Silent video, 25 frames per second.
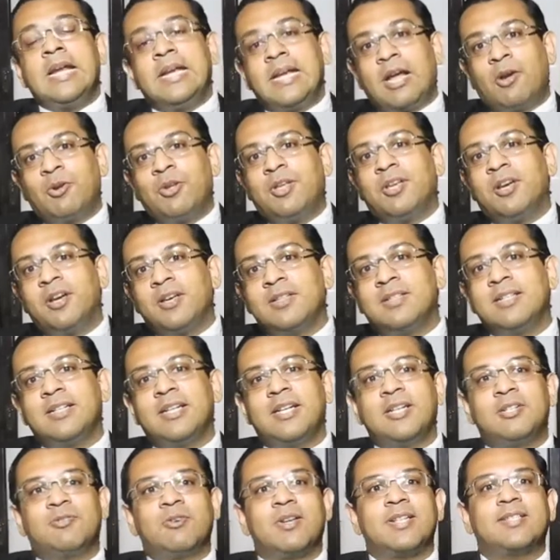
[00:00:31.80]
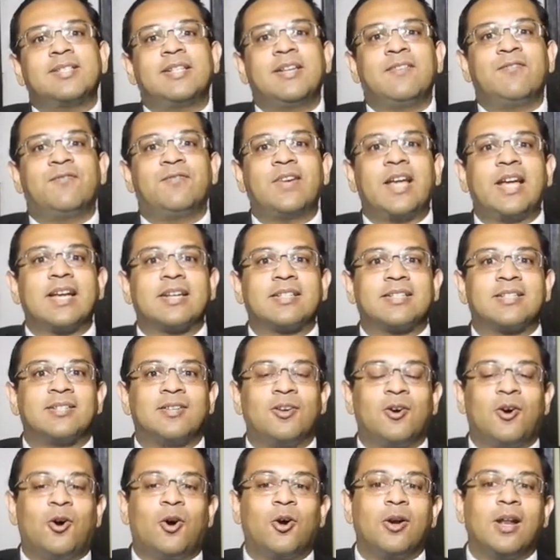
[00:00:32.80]
Now, here's an interesting
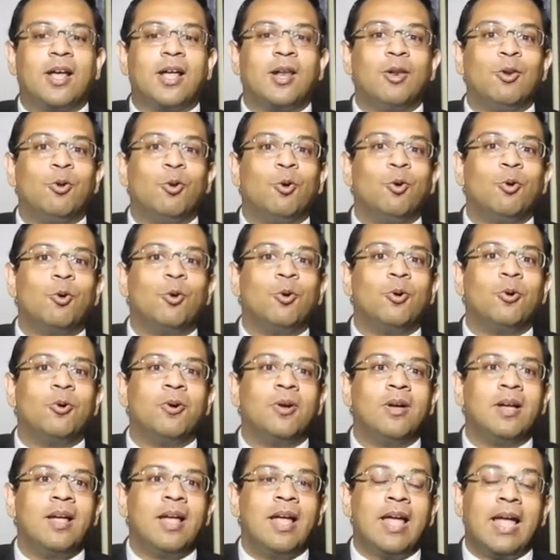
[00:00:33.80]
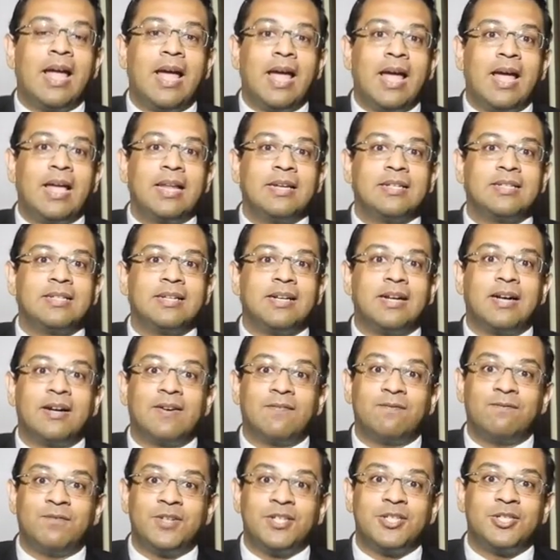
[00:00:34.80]
fact on our logo and
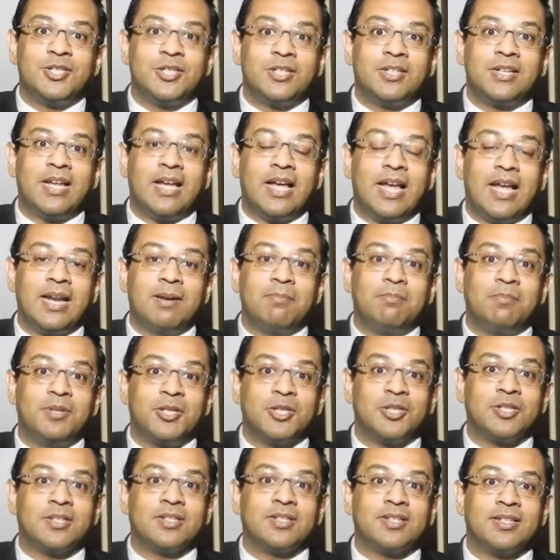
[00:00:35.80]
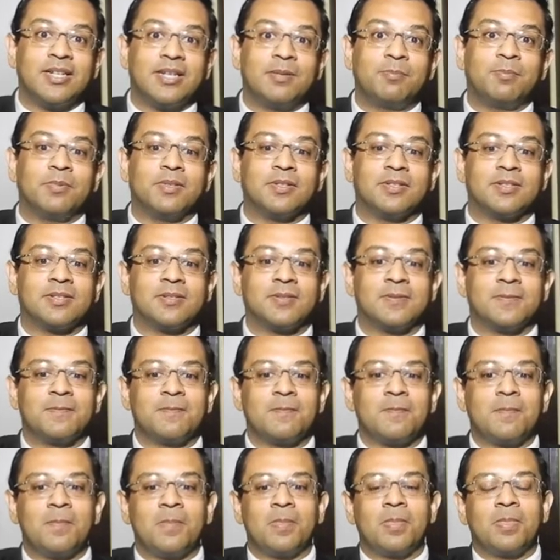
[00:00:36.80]
our vision and mission statements.
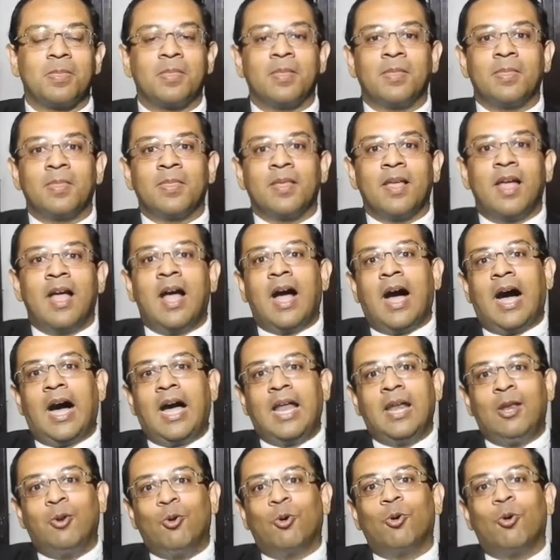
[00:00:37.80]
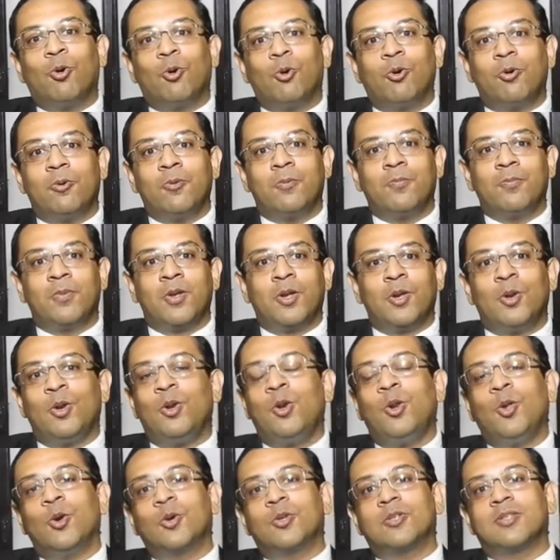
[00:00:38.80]
Our logo
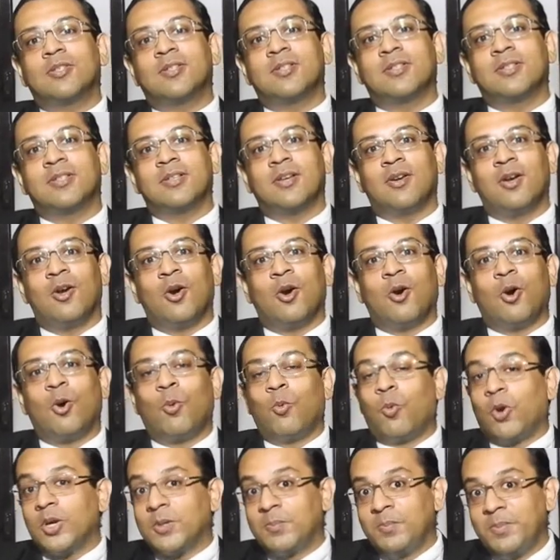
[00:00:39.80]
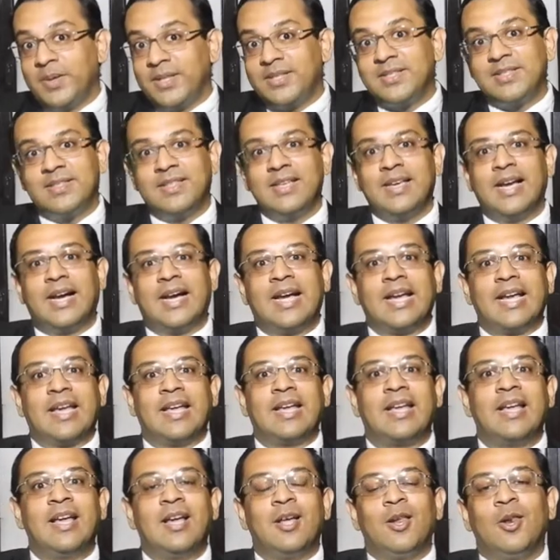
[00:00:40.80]
looks, or what meets the
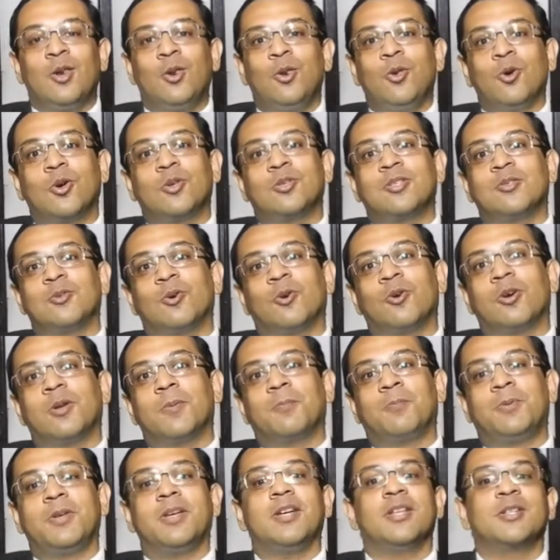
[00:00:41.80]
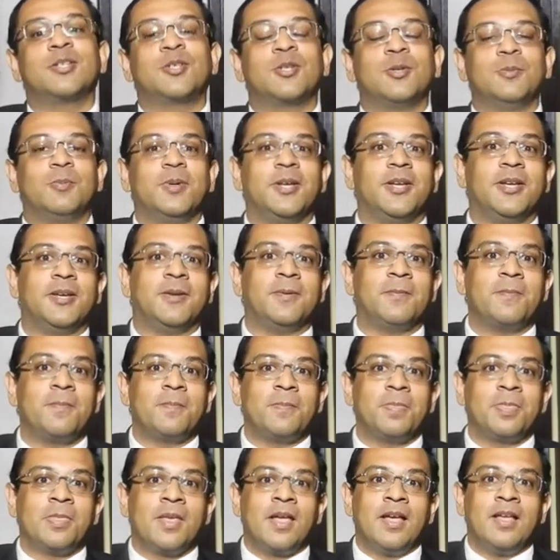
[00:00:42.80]
eye, looks or appears to be
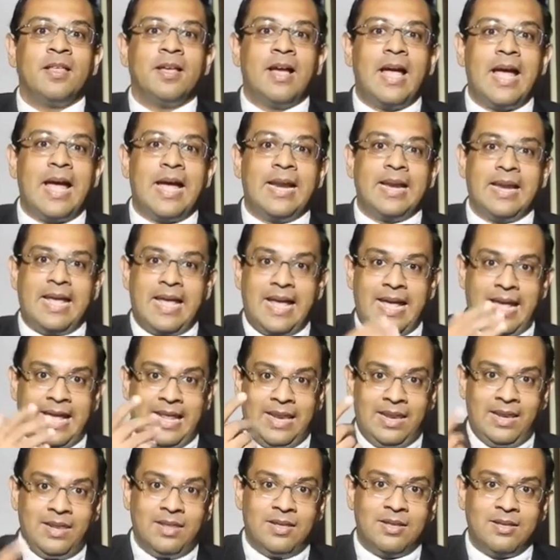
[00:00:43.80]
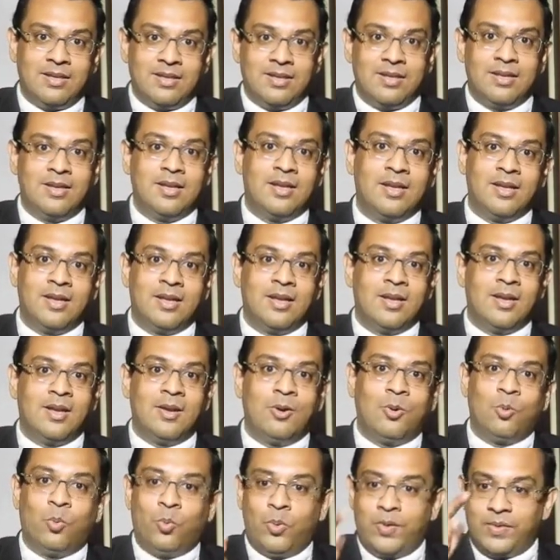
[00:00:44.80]
an L
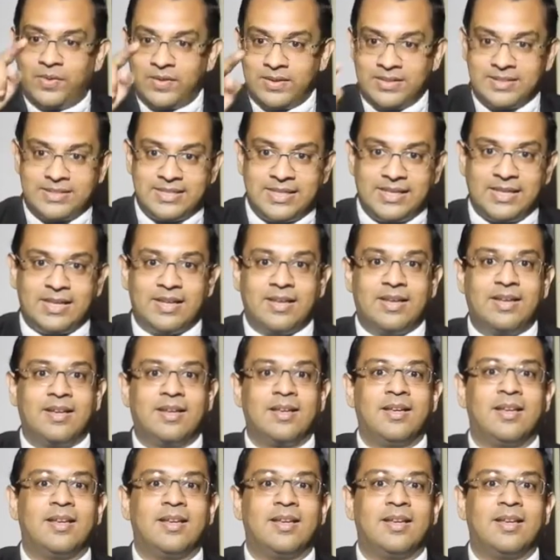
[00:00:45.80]
with a D.